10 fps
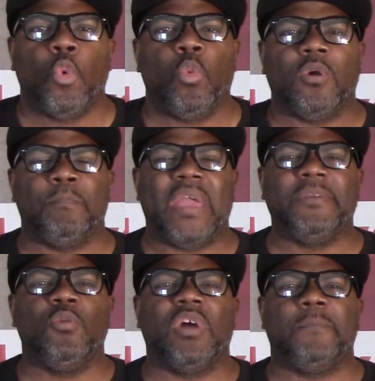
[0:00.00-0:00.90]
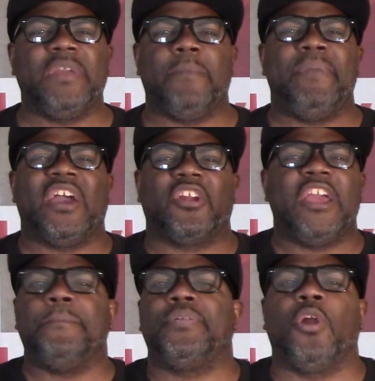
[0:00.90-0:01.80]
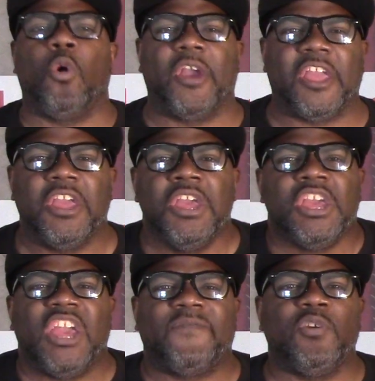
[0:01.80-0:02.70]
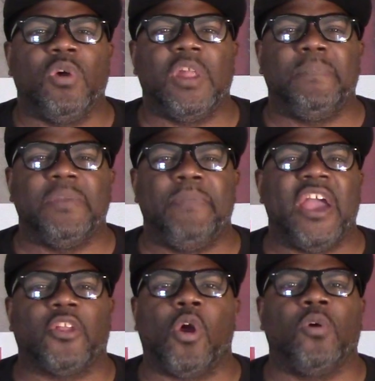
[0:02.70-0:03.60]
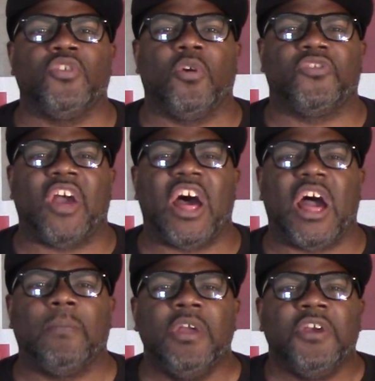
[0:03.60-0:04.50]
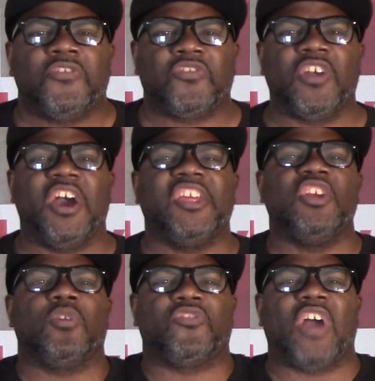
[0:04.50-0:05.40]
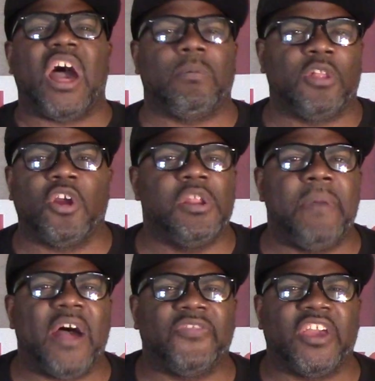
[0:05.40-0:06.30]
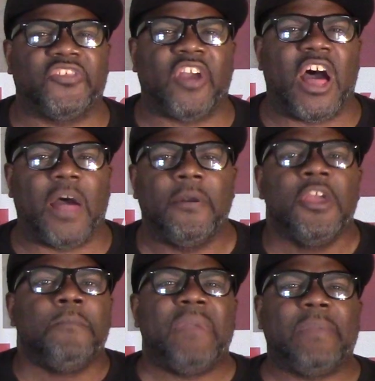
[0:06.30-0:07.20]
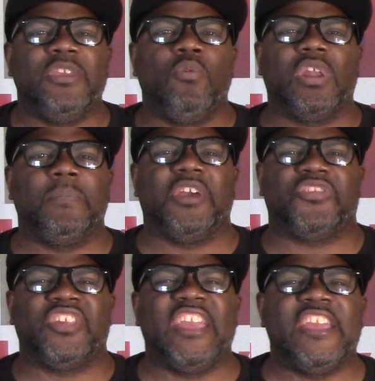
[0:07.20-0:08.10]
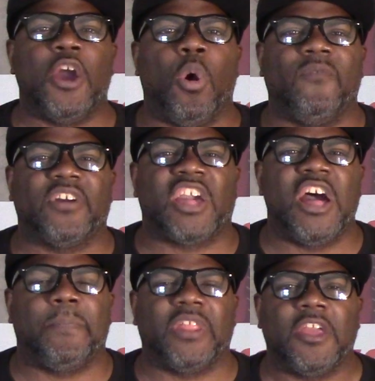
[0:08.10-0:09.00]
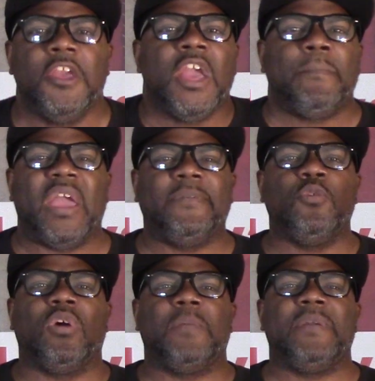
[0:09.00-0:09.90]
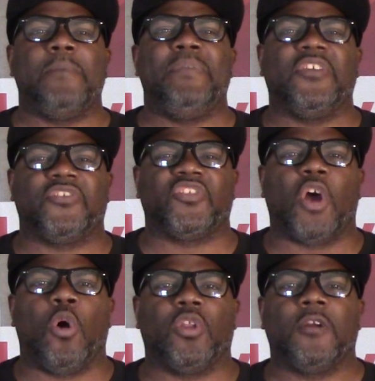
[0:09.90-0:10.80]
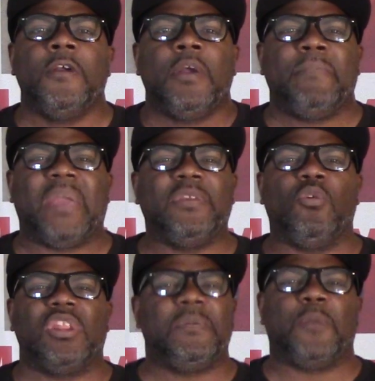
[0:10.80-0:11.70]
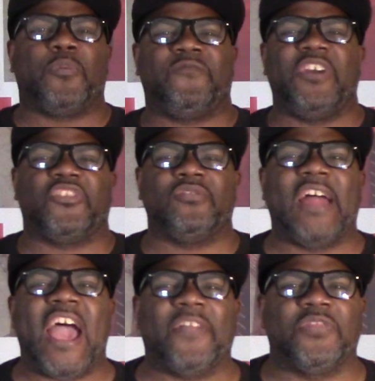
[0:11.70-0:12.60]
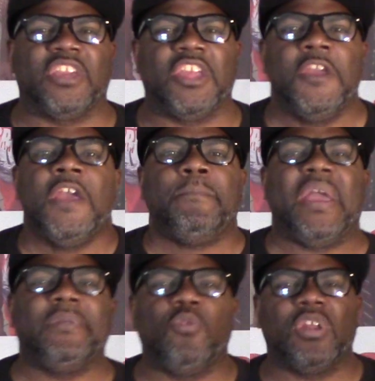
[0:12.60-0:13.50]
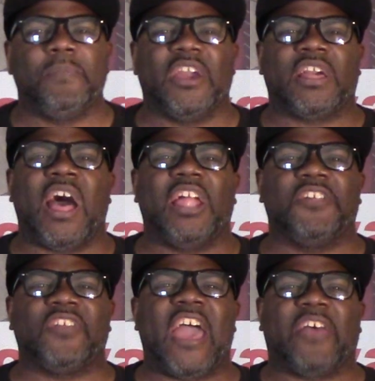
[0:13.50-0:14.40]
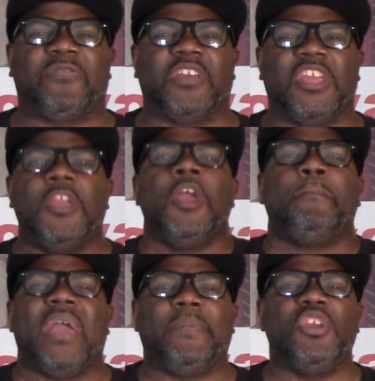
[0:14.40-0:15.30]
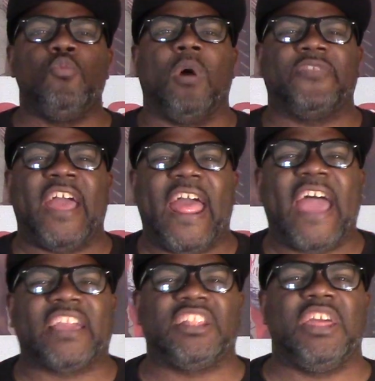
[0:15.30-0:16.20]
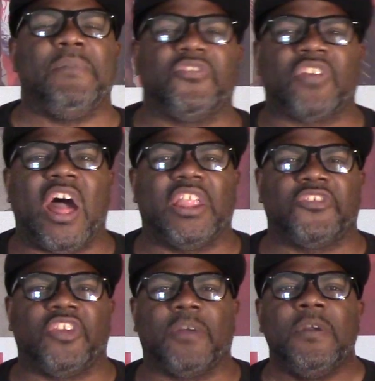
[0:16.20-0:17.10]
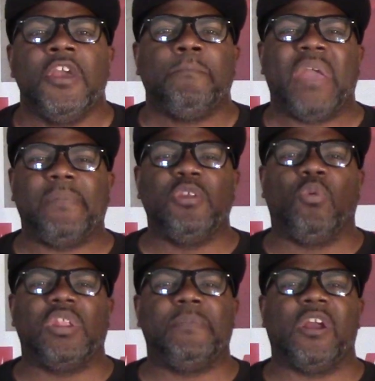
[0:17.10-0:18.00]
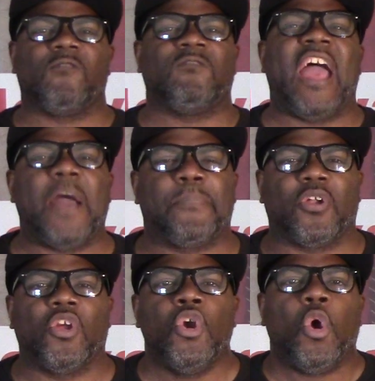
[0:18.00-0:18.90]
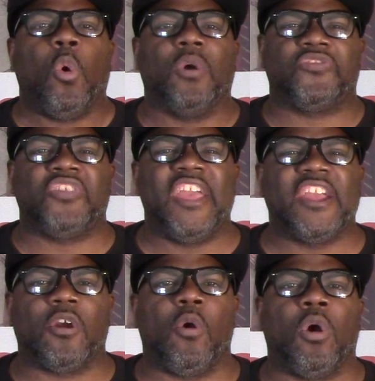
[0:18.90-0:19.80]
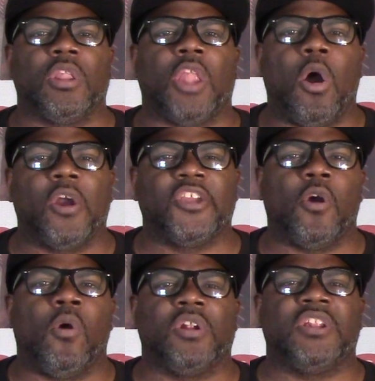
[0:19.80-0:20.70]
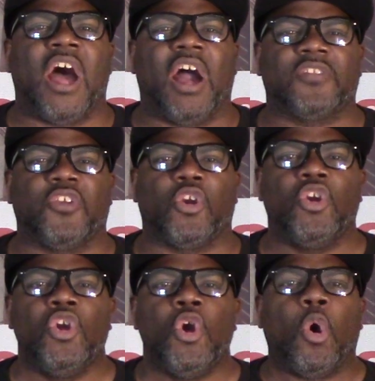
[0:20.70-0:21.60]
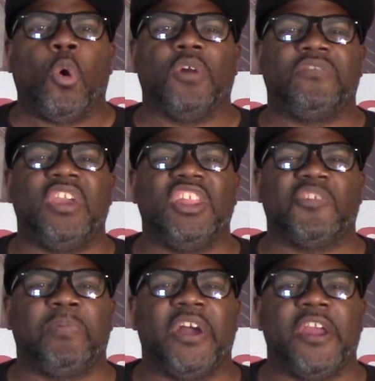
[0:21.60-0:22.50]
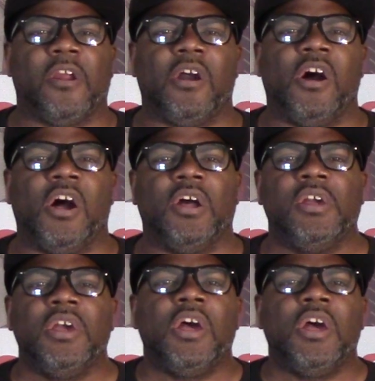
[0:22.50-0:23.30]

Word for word: maybe you want to be a better employee. If you want to be better on your job, study your job. Learn about that job. Maybe you want to be a C E O of a company. Maybe you want to be a business owner. Maybe you want to be a professional athlete. Maybe you want to be a college athlete. Maybe you want that academic scholarship. Maybe you want to be a rapper or a singer or a lawyer or a doctor or a tennis player, uh,